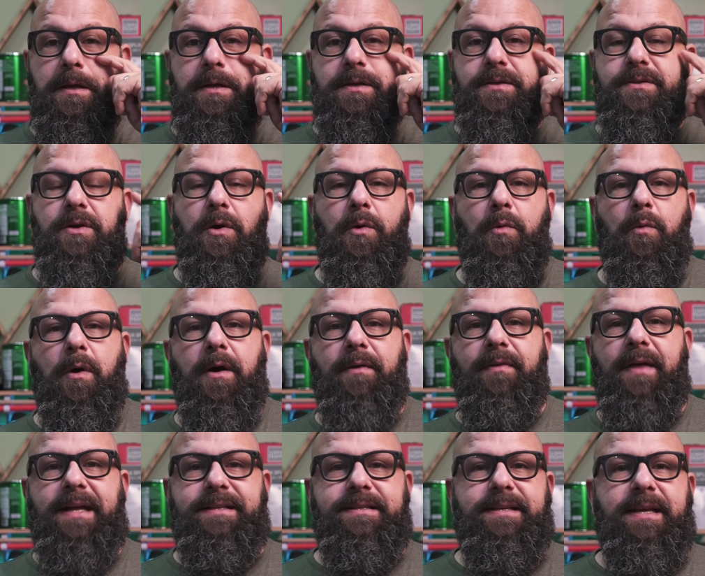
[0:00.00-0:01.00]
So while
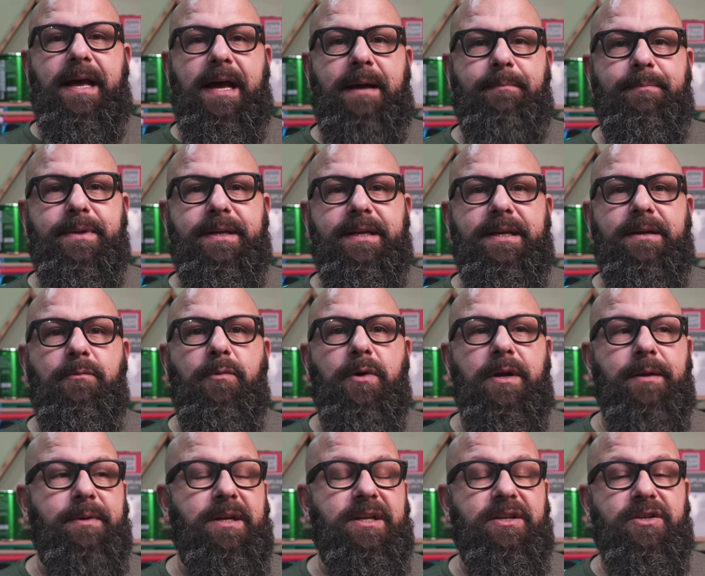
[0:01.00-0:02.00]
that's happening, what
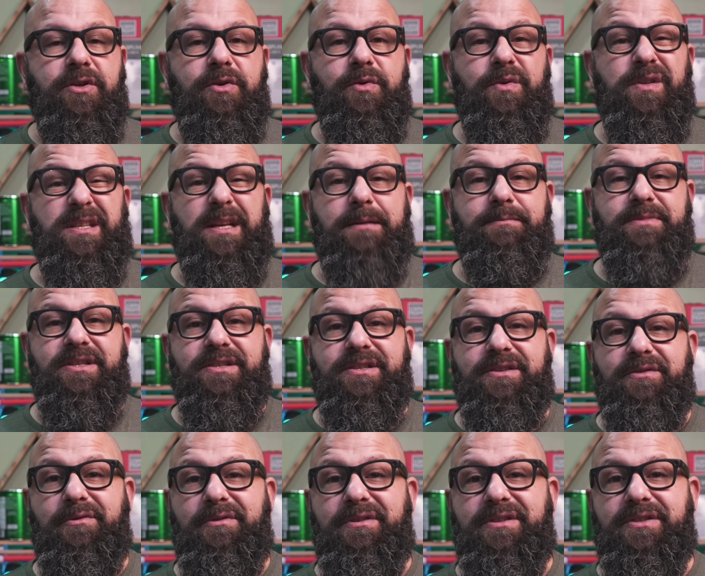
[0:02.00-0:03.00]
I'm going to do is I'm just
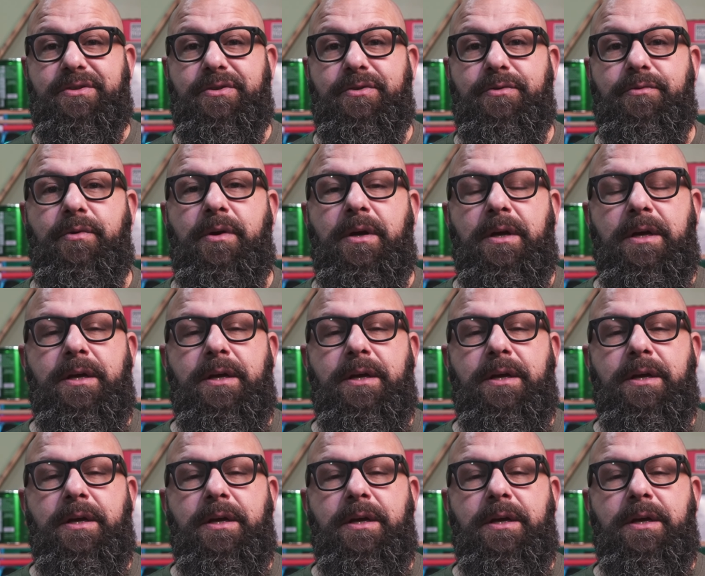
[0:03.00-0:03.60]
going to